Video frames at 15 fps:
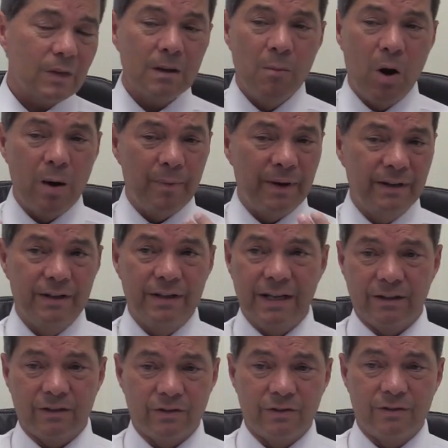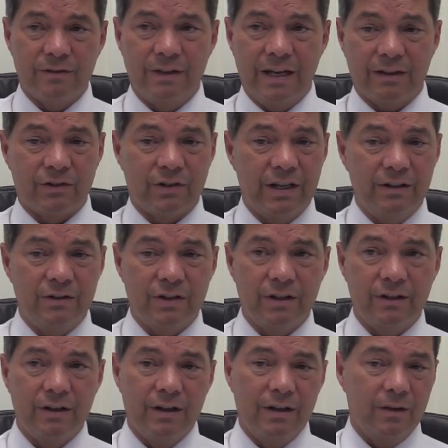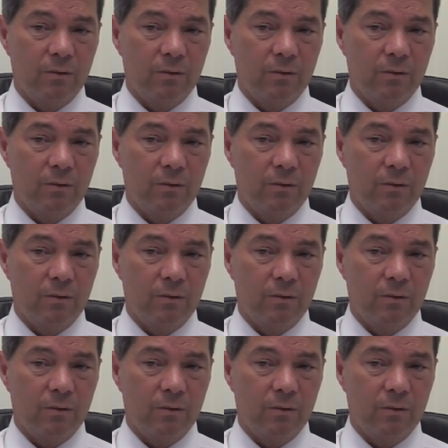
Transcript: in my opinion, next season,